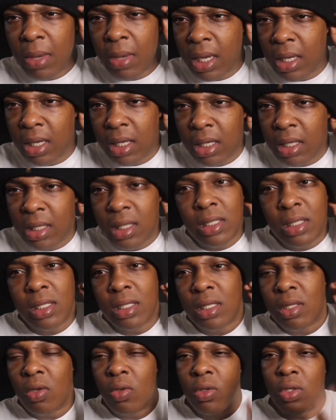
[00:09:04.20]
my goodness,
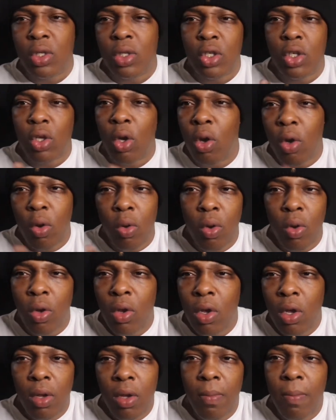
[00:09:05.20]
it looks so
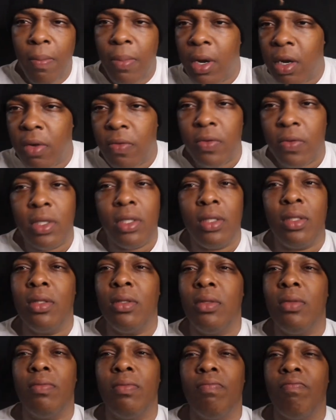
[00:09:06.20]
perfect.
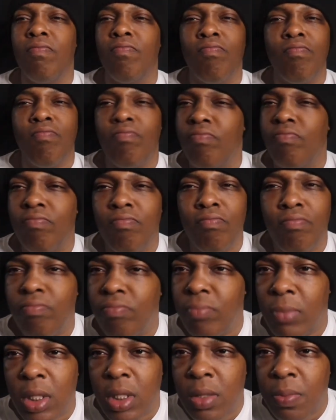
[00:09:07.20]

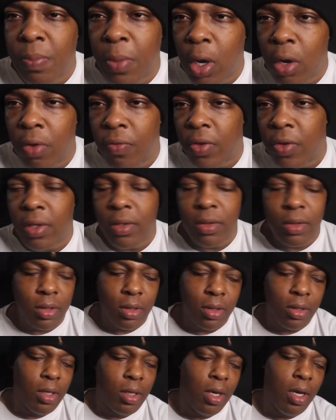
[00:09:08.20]
It's perfect.
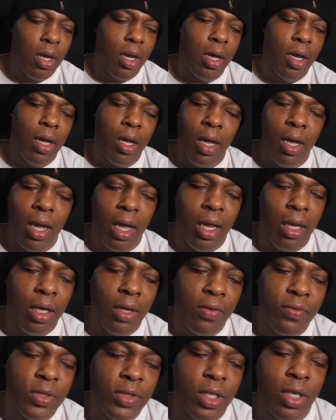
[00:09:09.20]
I
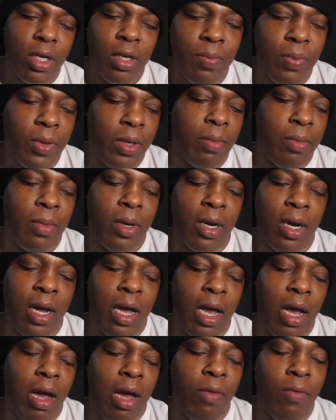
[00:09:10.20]
love Terrapin, bro.
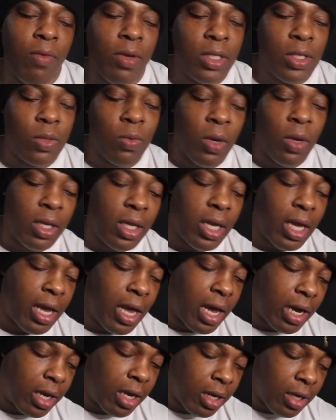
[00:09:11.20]
I wish one day
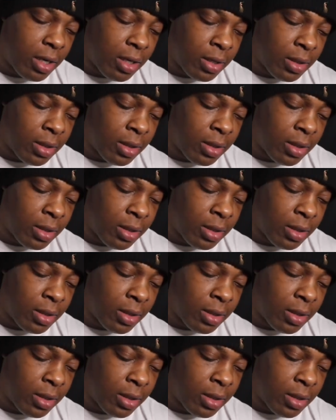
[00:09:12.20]
I could,